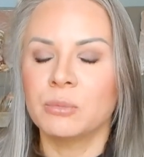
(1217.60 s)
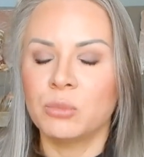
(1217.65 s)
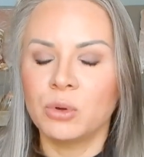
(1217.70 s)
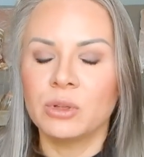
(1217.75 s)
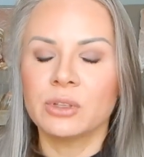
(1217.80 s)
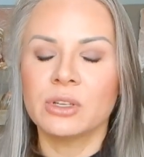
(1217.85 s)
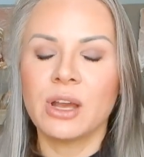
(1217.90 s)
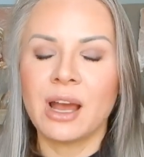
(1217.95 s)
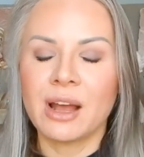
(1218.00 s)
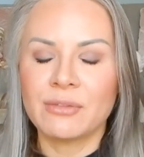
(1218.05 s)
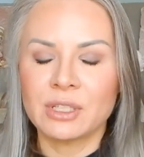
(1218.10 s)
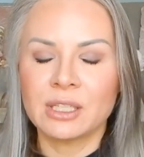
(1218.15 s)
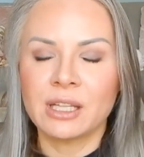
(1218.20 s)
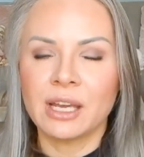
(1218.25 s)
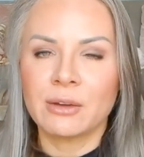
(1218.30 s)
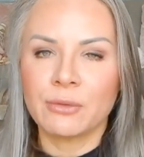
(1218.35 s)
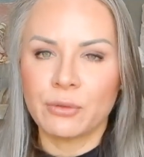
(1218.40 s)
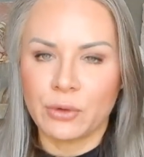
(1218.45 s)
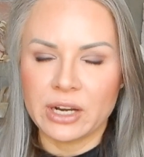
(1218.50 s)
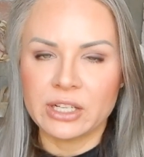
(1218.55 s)
well, you have to
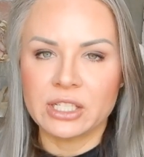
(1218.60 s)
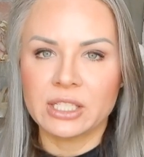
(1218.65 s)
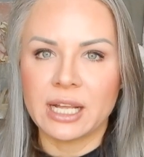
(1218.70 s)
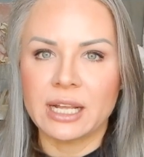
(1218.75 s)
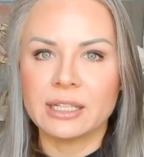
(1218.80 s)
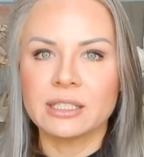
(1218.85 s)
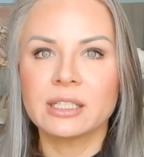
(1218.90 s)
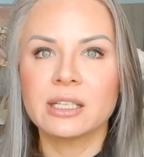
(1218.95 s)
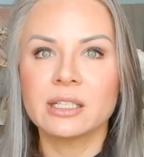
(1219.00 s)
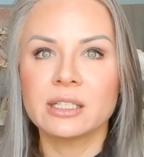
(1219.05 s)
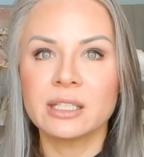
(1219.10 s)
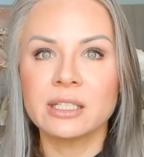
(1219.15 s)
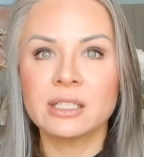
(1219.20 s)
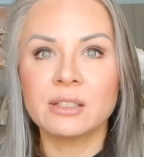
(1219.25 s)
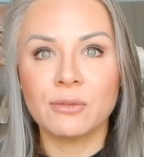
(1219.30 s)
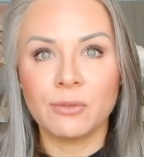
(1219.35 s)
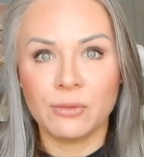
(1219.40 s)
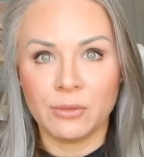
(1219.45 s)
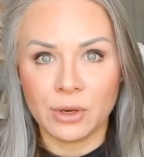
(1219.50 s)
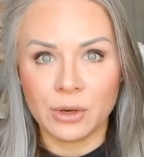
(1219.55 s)
like fresh scents. This
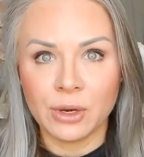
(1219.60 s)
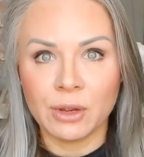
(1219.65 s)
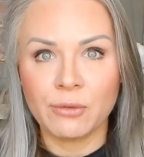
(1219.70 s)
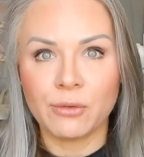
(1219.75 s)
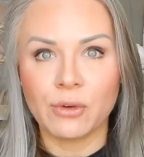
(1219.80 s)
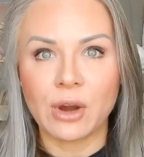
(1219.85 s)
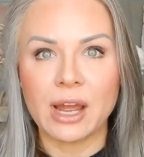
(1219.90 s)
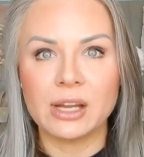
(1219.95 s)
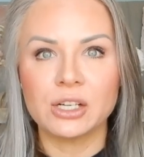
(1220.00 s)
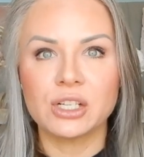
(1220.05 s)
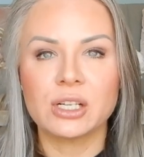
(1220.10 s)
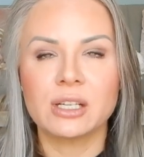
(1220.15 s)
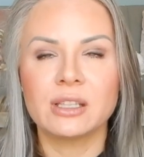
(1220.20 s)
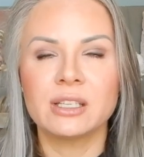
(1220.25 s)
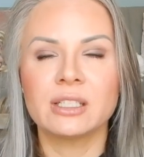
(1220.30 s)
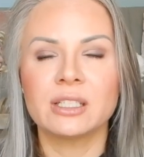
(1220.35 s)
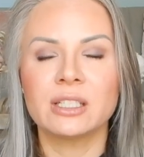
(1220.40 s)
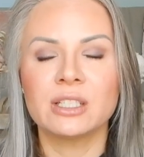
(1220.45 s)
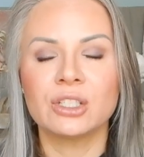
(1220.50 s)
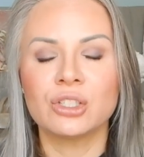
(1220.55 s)
is very fresh.
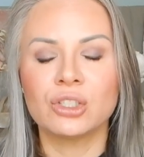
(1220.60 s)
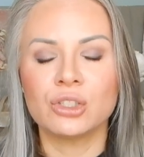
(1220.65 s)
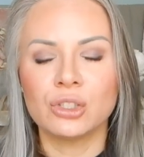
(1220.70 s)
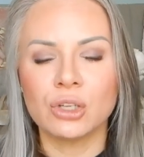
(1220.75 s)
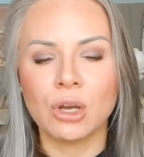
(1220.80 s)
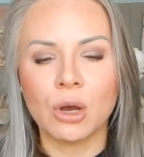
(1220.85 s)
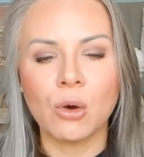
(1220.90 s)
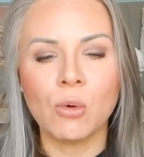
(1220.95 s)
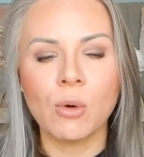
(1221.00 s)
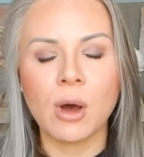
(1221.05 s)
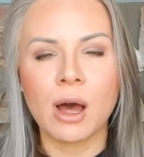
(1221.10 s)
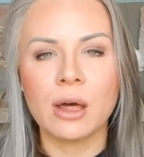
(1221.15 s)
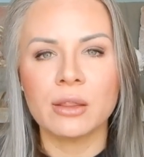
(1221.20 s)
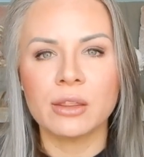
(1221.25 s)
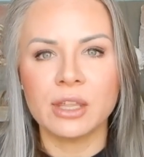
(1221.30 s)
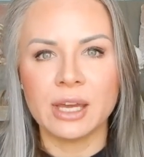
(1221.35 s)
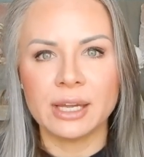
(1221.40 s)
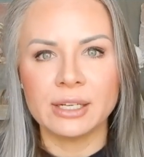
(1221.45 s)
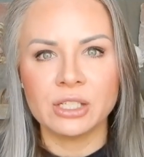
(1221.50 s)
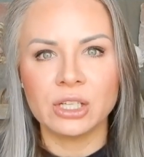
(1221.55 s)
This is so
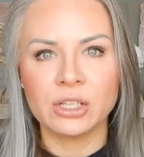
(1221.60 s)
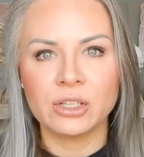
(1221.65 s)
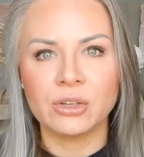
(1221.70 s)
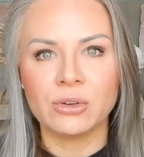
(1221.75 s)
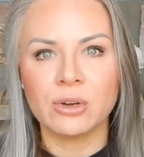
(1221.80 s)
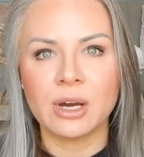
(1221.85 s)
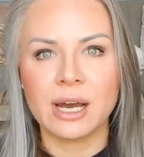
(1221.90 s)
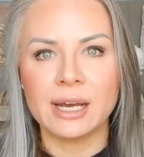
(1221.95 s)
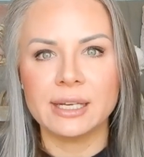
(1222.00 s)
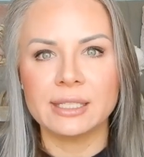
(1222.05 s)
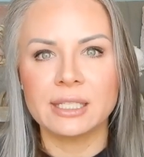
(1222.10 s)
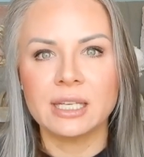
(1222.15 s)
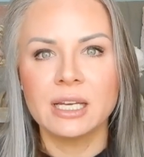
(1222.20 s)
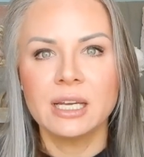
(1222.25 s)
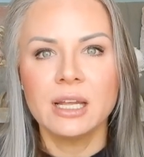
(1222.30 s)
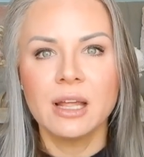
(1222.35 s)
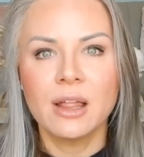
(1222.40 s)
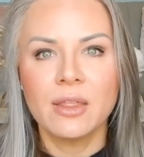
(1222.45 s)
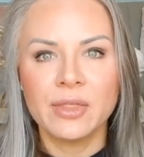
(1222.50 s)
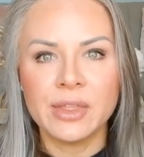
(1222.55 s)
authentic, you guys.
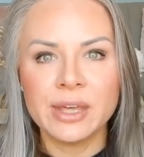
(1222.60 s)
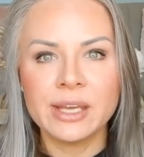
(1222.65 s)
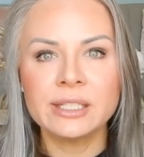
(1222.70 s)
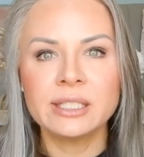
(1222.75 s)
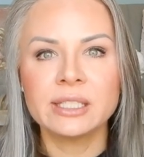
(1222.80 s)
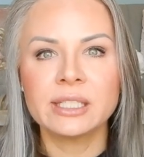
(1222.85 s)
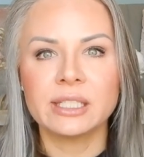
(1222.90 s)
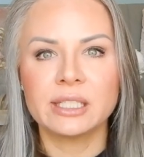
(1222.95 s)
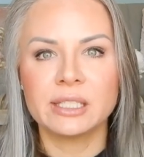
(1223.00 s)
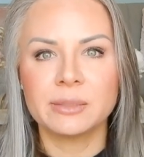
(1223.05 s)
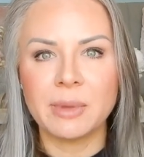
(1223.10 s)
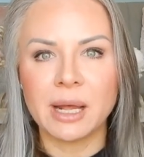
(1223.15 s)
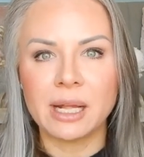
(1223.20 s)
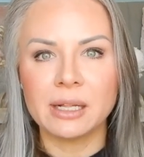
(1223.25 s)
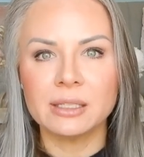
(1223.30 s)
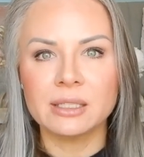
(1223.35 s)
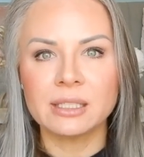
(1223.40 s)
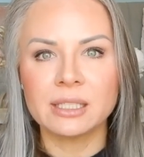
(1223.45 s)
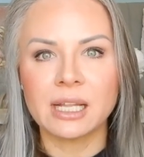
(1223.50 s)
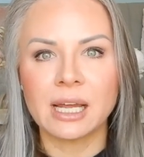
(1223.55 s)
This
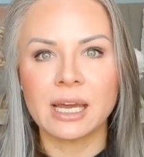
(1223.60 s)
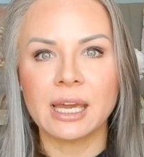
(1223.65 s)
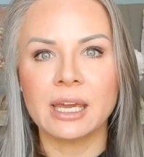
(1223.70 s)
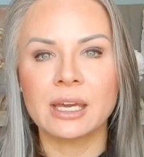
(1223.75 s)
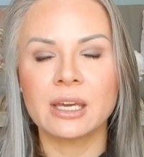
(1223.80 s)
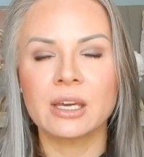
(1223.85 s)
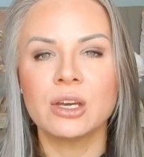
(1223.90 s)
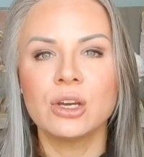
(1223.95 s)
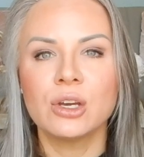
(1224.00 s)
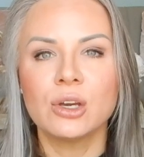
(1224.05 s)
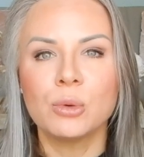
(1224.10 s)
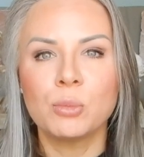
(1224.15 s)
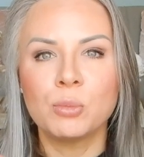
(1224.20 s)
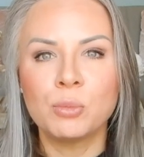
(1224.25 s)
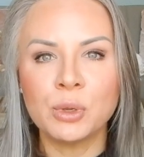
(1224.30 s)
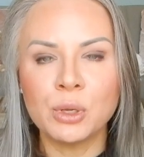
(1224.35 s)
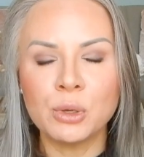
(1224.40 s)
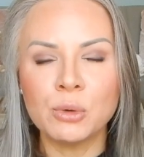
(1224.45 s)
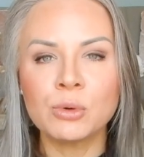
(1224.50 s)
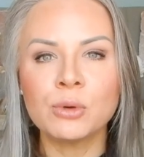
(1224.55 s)
smells like
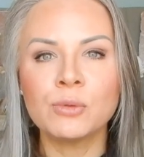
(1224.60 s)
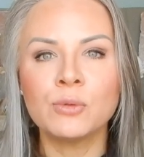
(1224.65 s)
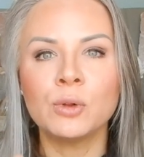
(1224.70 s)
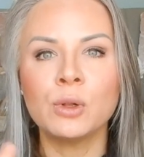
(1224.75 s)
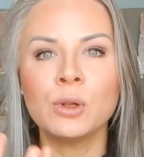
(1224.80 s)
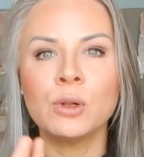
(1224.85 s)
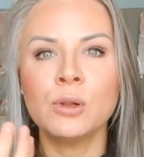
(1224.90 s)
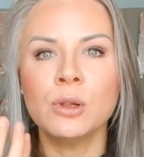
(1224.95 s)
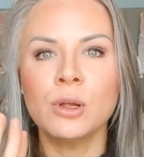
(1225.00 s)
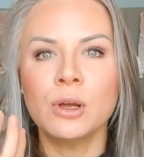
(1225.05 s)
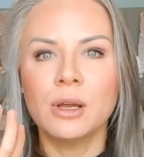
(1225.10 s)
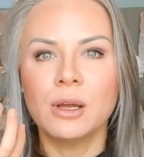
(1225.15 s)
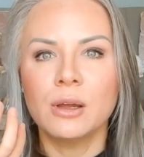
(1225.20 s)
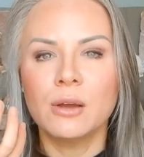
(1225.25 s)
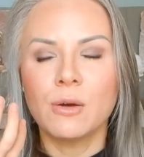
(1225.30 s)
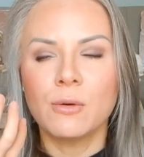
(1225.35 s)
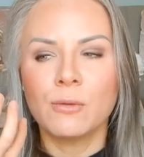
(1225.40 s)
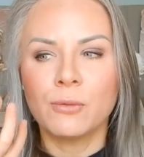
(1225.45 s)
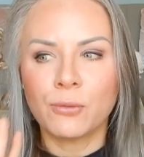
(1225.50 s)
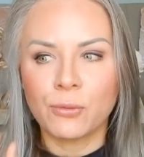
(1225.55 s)
beautiful,
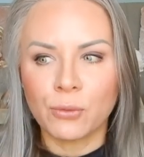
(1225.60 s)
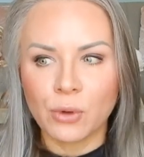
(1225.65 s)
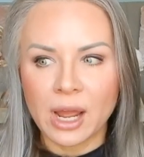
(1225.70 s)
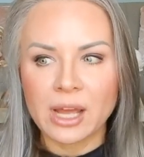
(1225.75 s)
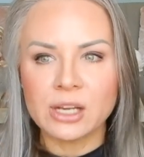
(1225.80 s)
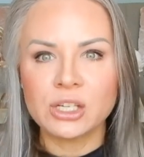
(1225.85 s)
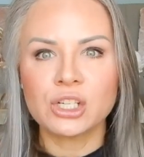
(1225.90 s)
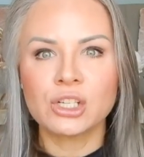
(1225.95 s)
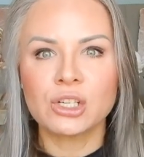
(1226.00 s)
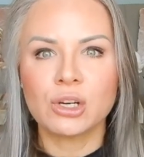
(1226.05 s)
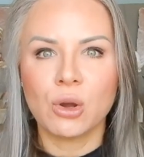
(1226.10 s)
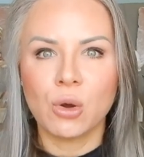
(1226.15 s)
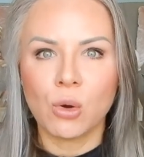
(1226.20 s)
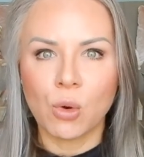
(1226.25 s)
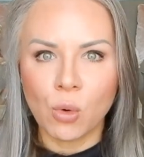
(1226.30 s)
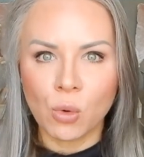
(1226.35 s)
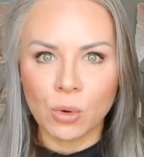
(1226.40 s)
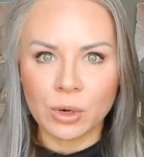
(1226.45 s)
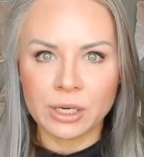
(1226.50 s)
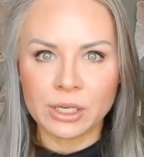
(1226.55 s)
fresh
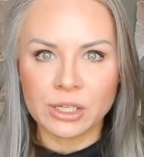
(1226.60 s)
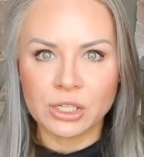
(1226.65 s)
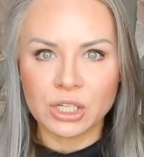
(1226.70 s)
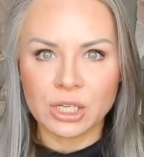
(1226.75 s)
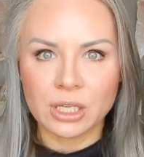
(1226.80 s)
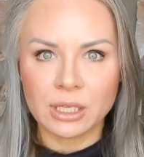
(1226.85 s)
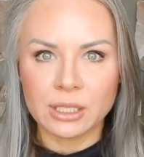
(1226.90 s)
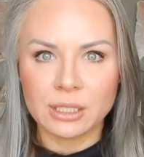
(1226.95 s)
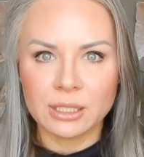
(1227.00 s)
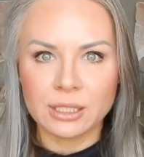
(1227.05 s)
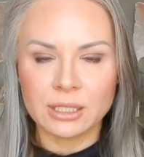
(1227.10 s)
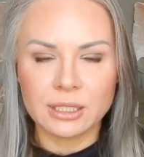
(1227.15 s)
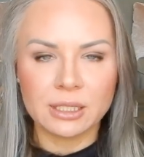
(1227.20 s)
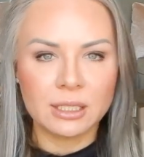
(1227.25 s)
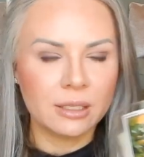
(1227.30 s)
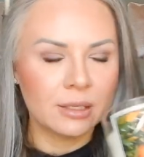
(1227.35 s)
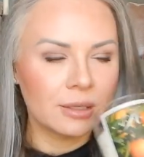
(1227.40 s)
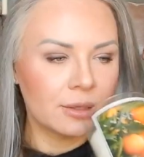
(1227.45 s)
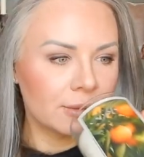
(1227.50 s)
oranges